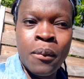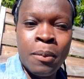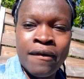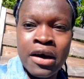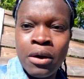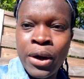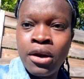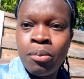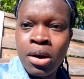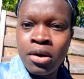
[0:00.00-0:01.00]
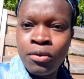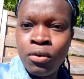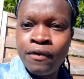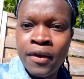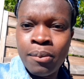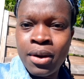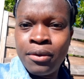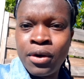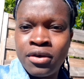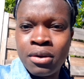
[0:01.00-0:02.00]
my father went up on the rooftop and
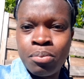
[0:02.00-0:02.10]
was